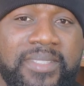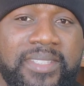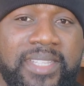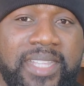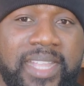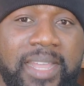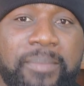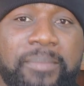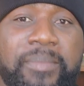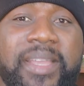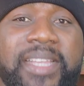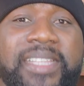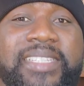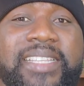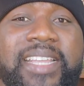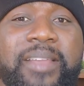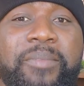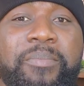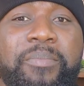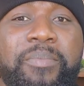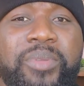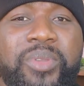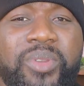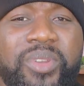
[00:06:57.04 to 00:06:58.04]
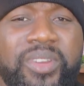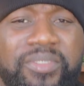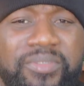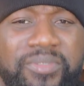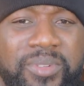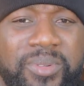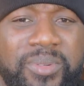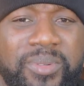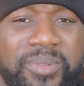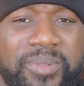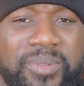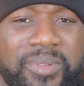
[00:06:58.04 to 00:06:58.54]
that makes her
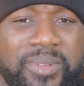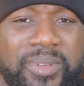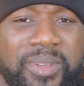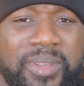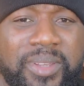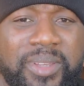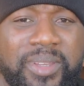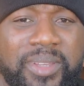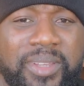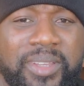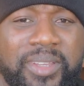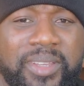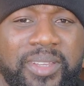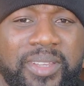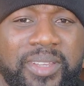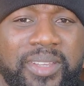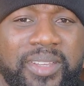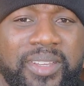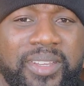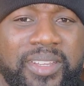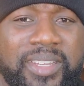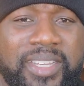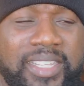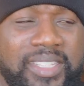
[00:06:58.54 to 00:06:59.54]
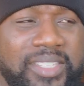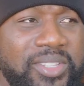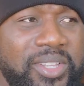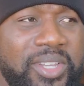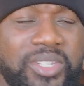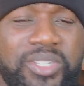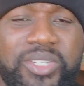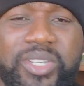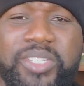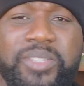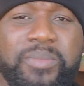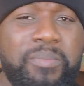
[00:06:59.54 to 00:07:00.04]
beautiful. It's
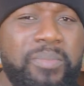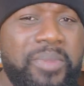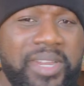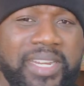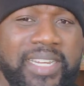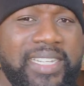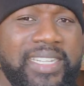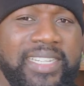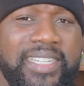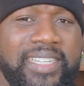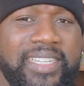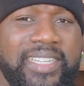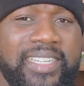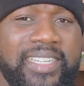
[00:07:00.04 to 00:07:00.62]
not just money.